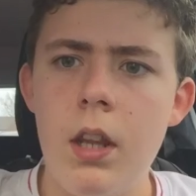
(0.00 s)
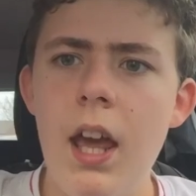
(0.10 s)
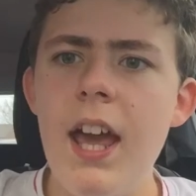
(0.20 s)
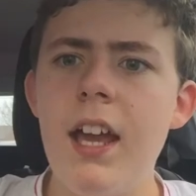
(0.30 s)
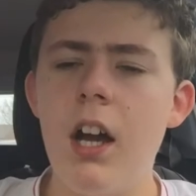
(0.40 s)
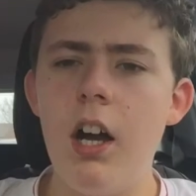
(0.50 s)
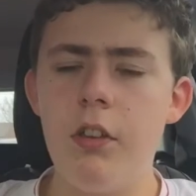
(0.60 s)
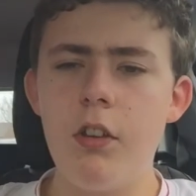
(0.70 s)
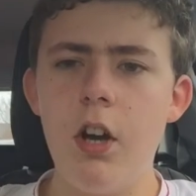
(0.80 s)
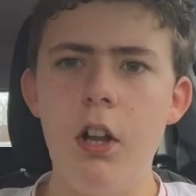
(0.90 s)
Hey
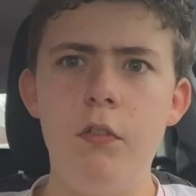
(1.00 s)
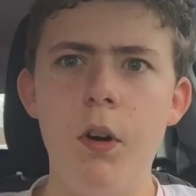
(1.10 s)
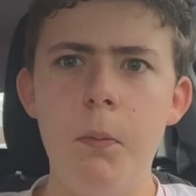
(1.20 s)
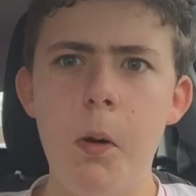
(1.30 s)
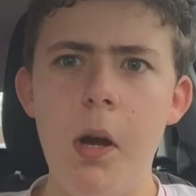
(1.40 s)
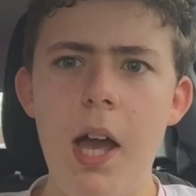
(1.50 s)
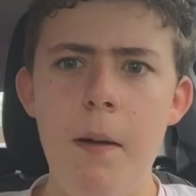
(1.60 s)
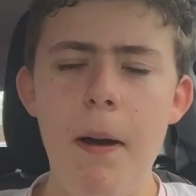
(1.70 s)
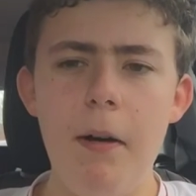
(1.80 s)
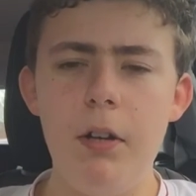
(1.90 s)
guys, got into football here,
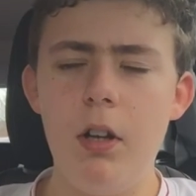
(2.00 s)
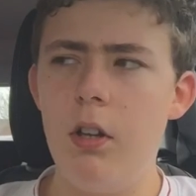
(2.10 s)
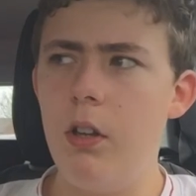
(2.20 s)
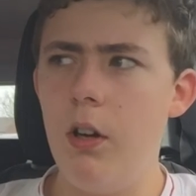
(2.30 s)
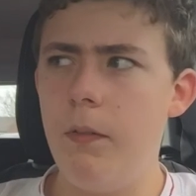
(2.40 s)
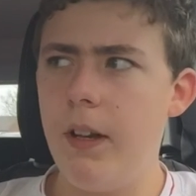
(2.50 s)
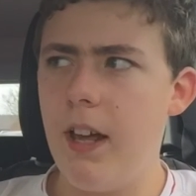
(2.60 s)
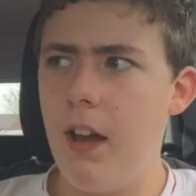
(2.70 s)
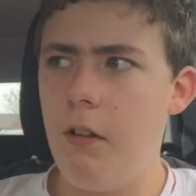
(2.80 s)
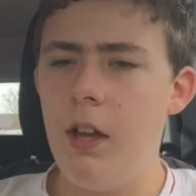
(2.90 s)
back with another
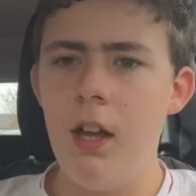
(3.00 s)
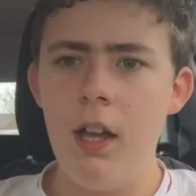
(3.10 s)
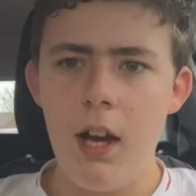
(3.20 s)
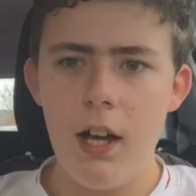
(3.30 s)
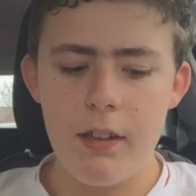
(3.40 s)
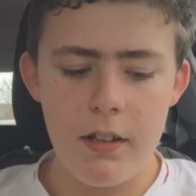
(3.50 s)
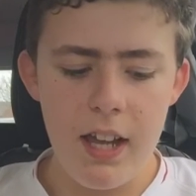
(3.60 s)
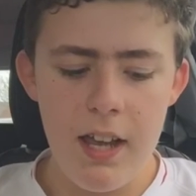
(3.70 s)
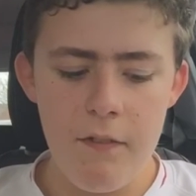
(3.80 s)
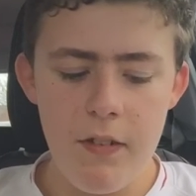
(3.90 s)
video. And
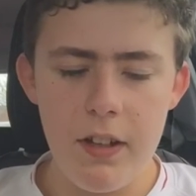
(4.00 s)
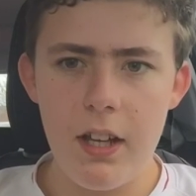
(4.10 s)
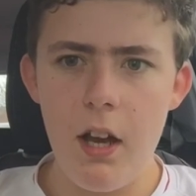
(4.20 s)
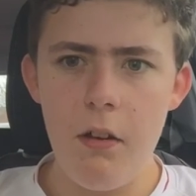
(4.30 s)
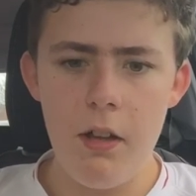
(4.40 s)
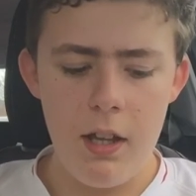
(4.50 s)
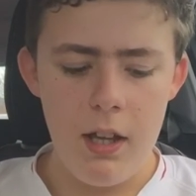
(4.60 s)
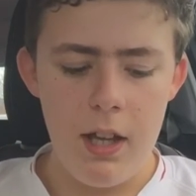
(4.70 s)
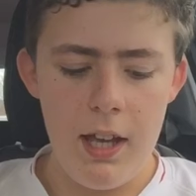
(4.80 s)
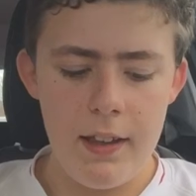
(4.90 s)
today's video
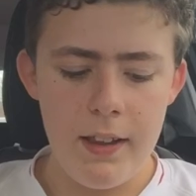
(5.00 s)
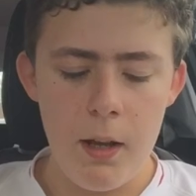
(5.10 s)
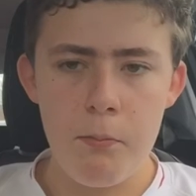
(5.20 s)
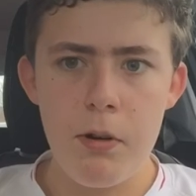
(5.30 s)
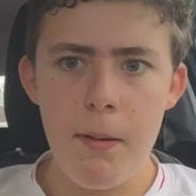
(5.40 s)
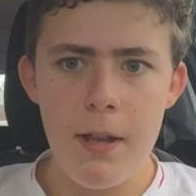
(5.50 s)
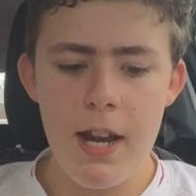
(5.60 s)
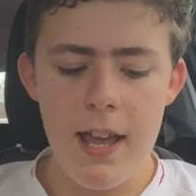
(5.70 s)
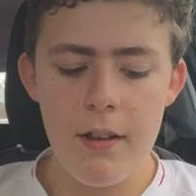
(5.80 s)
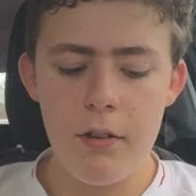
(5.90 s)
is Premier
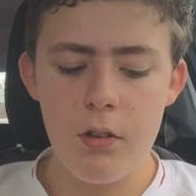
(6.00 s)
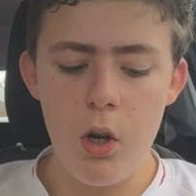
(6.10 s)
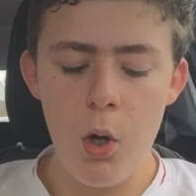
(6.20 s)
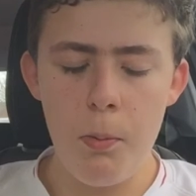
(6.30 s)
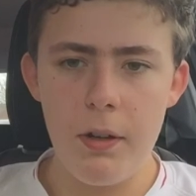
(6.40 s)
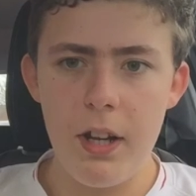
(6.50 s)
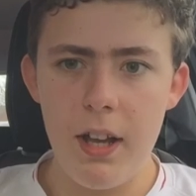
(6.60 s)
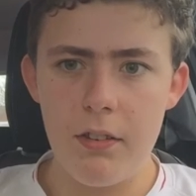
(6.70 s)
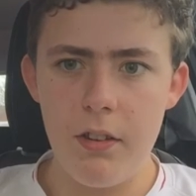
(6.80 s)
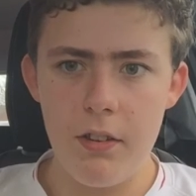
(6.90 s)
League score
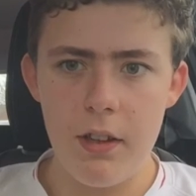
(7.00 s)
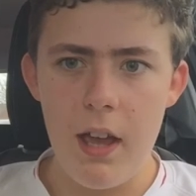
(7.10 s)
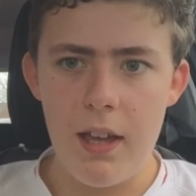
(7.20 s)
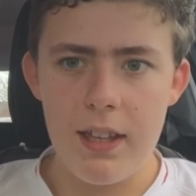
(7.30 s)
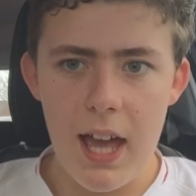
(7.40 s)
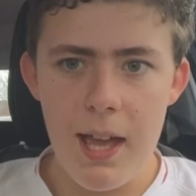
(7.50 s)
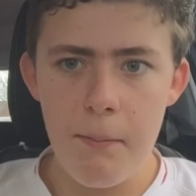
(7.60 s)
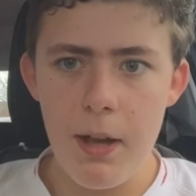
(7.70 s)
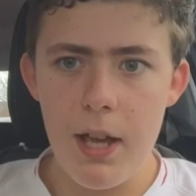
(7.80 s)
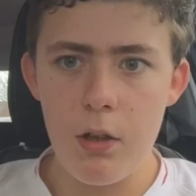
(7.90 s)
predictions, game
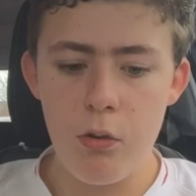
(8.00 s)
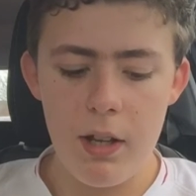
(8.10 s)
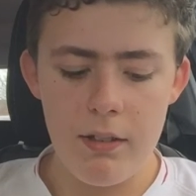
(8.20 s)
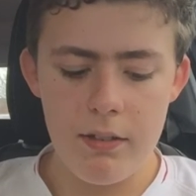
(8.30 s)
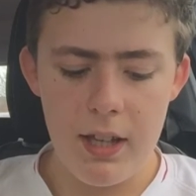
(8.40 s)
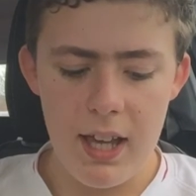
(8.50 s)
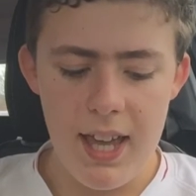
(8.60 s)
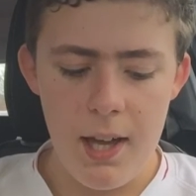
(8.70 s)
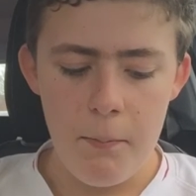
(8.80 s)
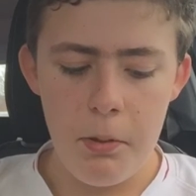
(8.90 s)
week 20
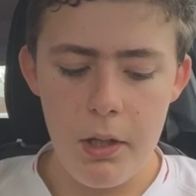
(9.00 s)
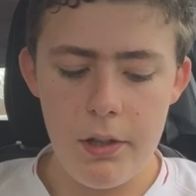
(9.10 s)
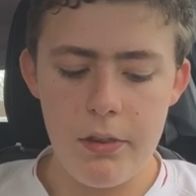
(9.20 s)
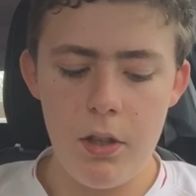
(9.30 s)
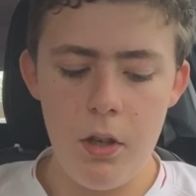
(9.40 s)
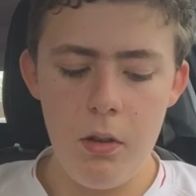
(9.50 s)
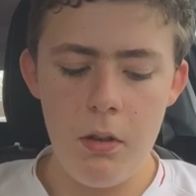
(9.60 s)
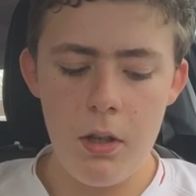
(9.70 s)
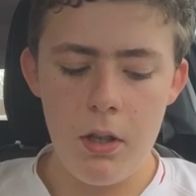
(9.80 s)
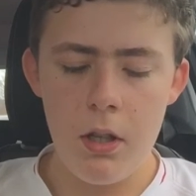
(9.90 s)
plus two
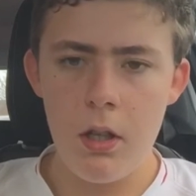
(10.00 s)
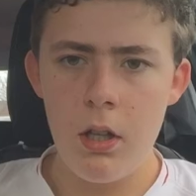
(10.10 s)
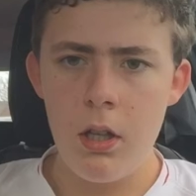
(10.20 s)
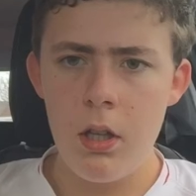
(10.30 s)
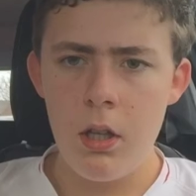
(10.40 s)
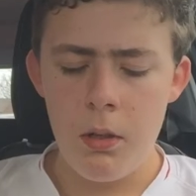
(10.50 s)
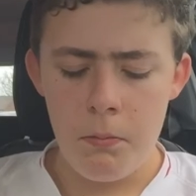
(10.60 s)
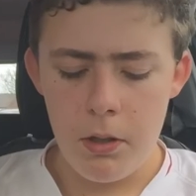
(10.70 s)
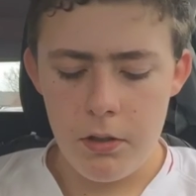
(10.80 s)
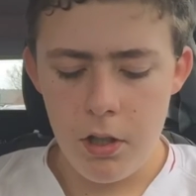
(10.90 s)

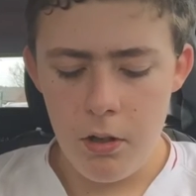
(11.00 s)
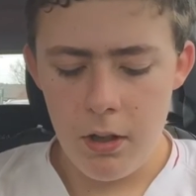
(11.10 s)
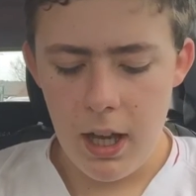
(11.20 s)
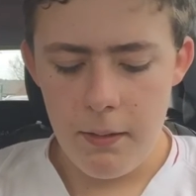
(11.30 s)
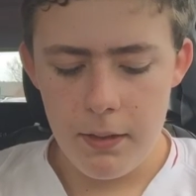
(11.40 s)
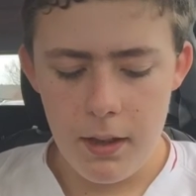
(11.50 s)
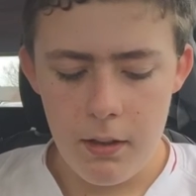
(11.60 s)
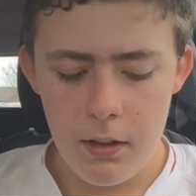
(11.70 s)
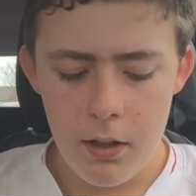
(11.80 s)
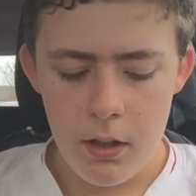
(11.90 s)
games in